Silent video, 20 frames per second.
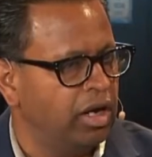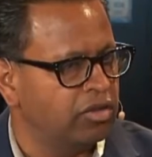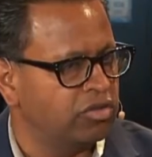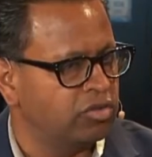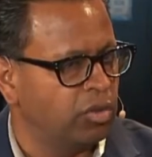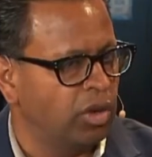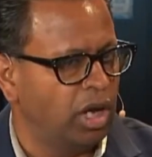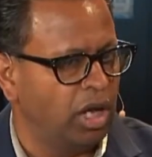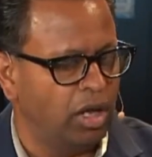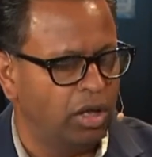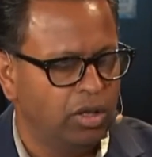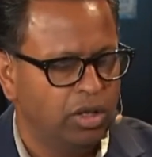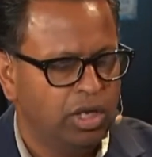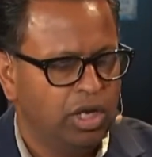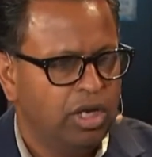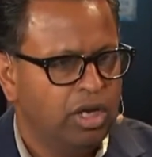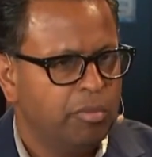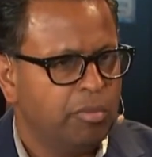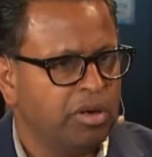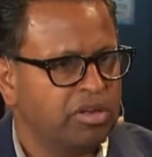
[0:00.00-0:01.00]
as well,
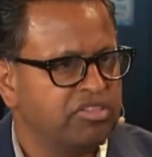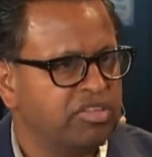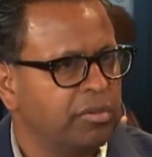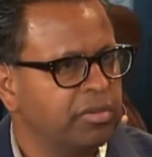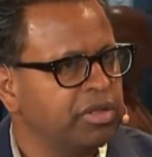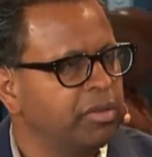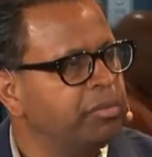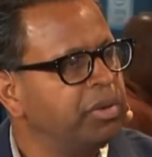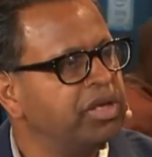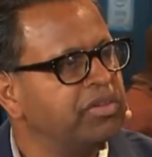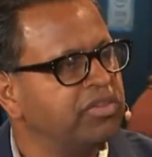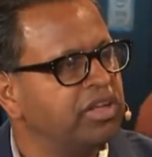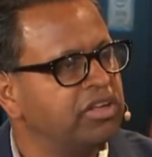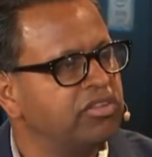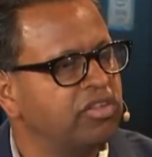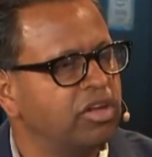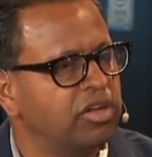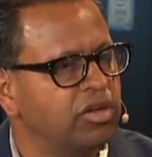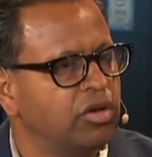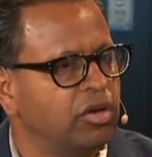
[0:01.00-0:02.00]
but some of the big
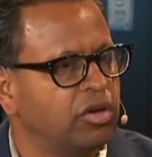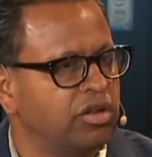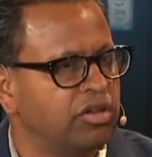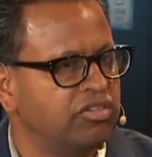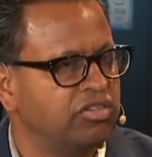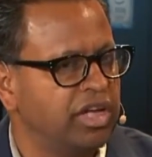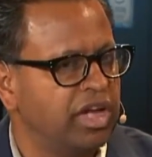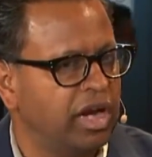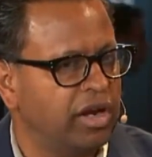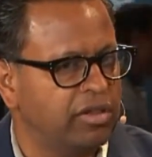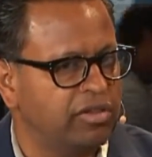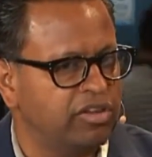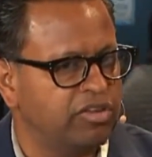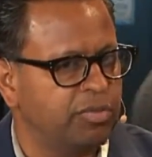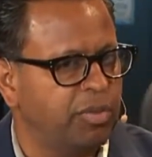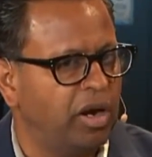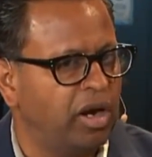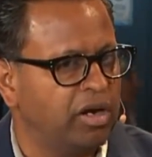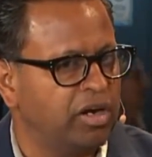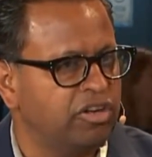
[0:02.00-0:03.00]
things that you're going to see out of this
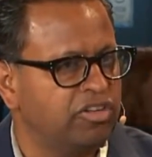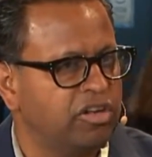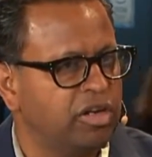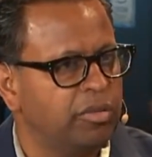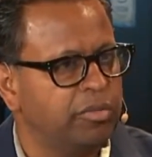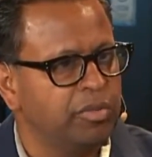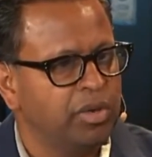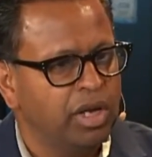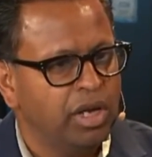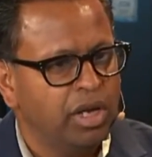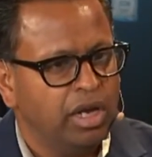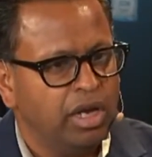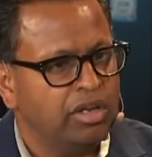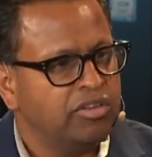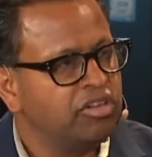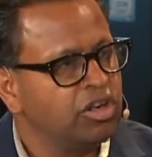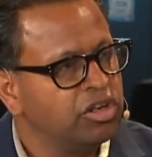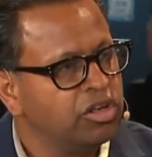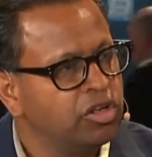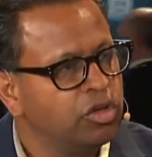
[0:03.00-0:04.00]
partnership
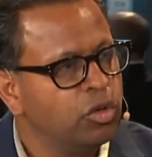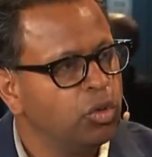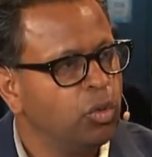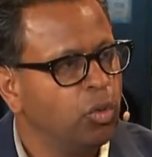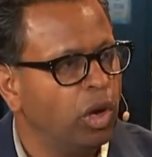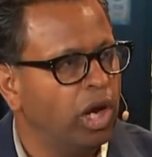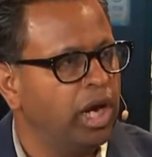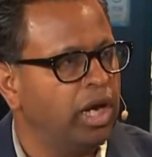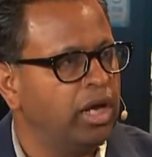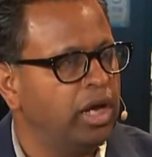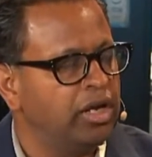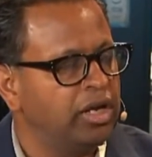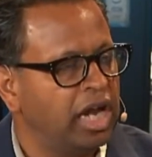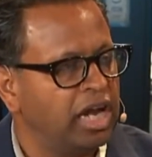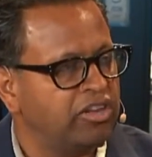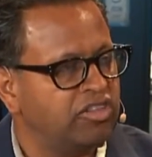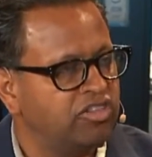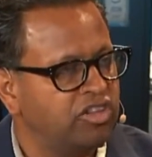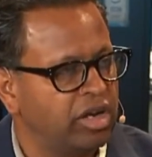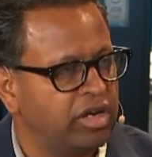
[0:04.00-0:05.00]
is a new way, a next